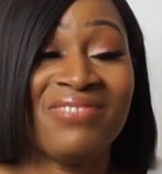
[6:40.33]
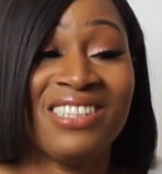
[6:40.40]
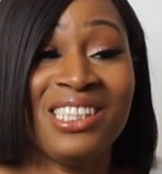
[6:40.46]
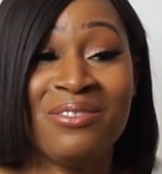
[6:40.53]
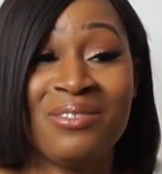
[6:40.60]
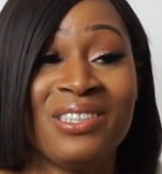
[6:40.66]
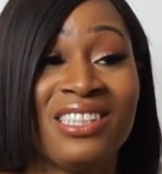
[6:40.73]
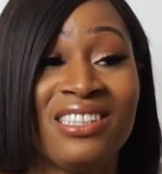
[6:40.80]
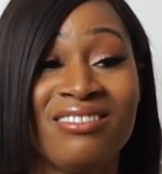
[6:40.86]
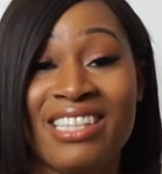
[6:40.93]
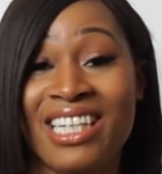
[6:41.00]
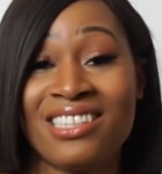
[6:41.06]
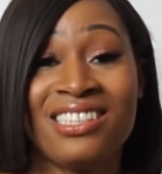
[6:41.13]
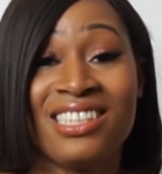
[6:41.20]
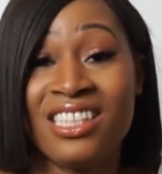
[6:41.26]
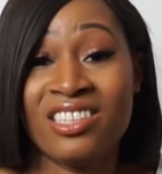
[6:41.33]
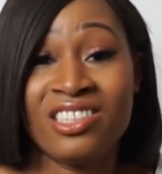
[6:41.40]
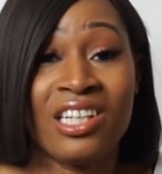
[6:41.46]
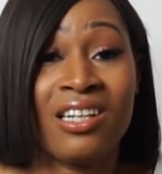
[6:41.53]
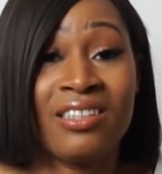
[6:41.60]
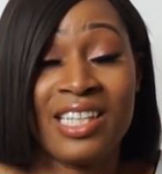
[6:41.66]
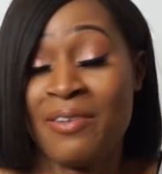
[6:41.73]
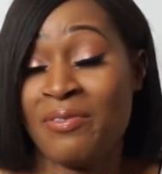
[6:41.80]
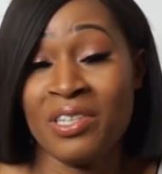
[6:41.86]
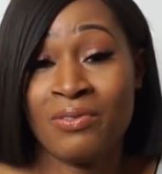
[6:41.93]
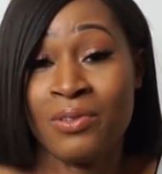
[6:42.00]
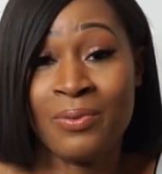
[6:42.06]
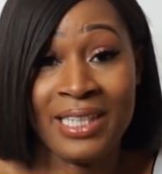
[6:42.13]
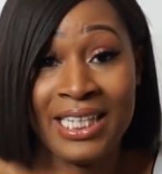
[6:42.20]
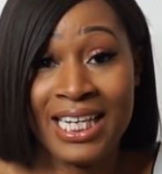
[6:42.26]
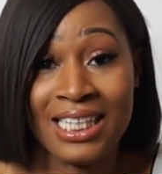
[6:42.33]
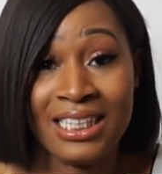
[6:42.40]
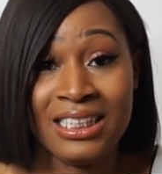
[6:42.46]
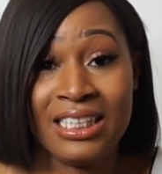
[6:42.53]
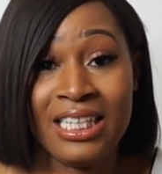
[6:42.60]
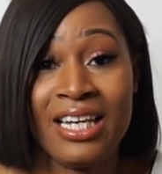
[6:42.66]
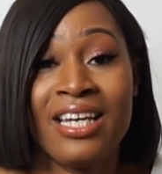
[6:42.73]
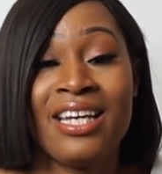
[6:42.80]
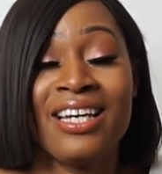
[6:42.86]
even get to see the child every other weekend,